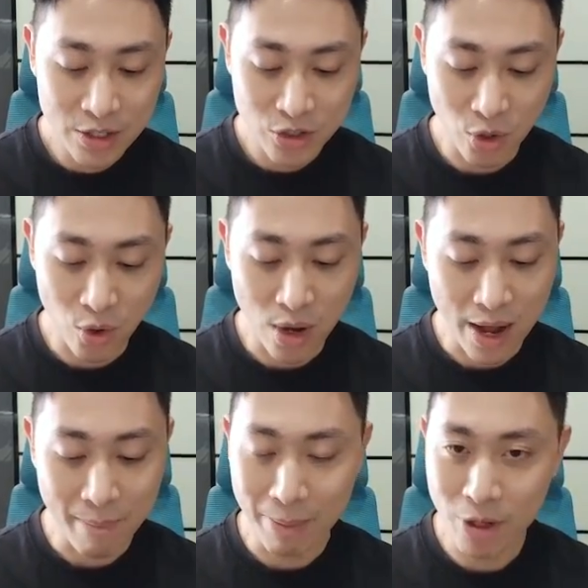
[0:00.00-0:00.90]
So
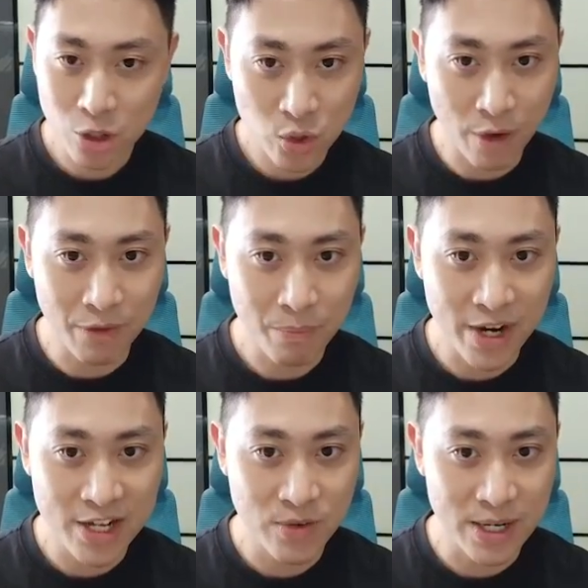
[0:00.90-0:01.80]
I'm not sure of the
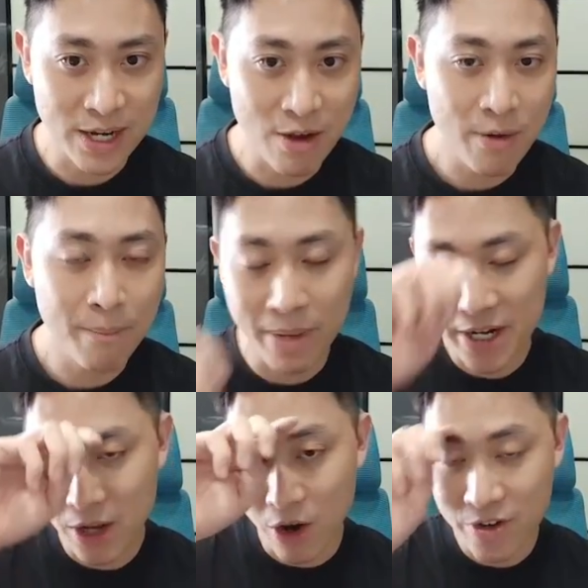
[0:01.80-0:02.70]
price right now, but
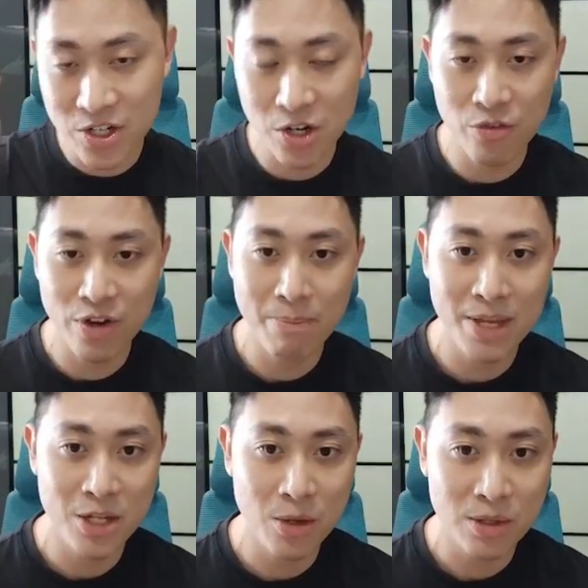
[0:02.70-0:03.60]
the original
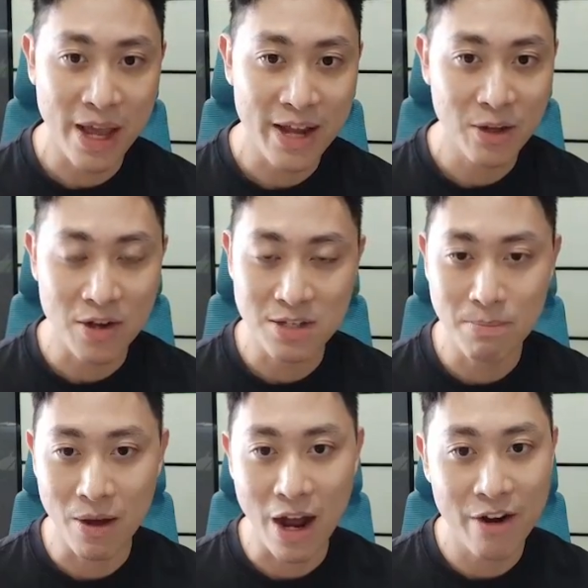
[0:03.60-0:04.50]
Redmi Note 10 costs
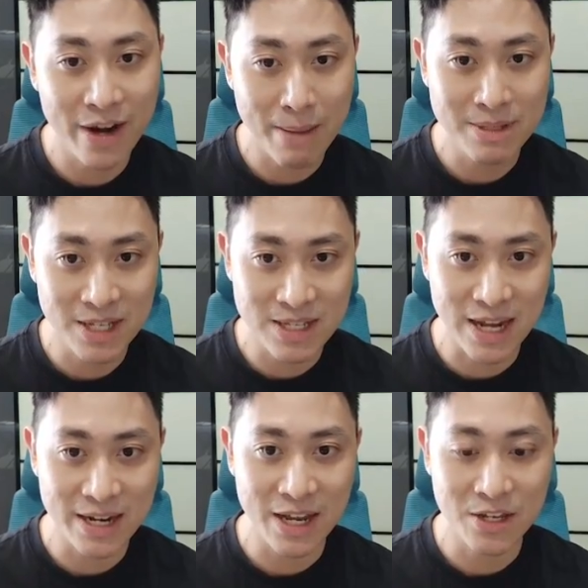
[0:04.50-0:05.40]
about
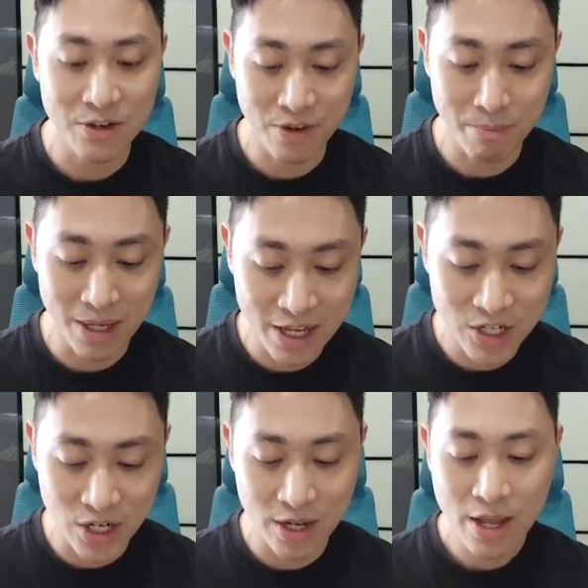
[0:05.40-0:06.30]
RM699 here in
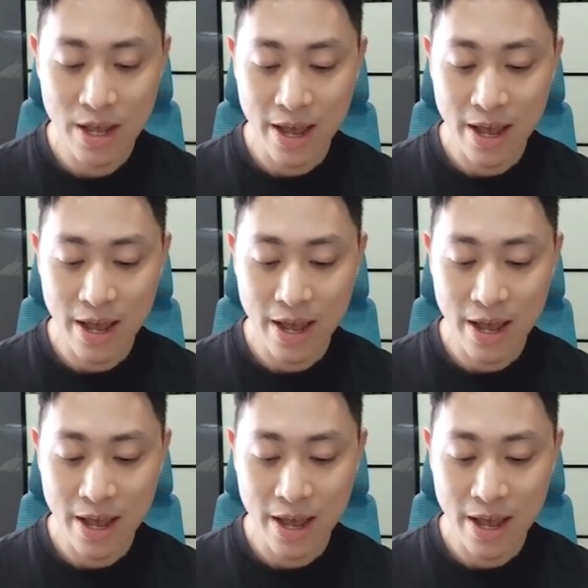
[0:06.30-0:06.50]
Malaysia.